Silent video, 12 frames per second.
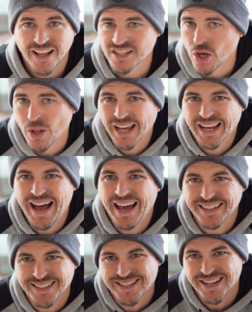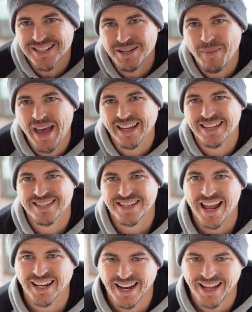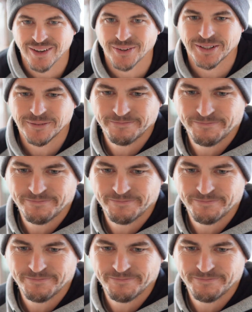That's all I got. Dusty Mac is signing out.